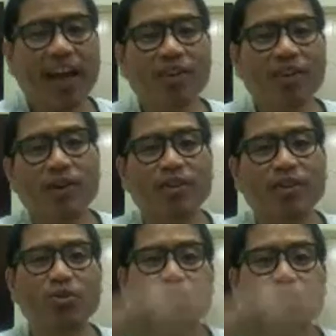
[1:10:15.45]
And we
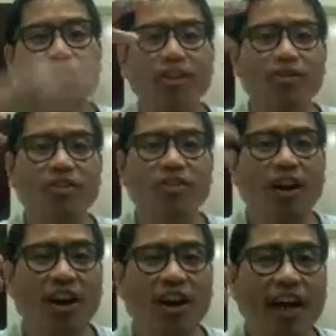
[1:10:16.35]
need to take the,
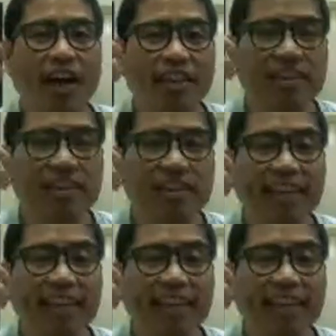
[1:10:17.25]
the ident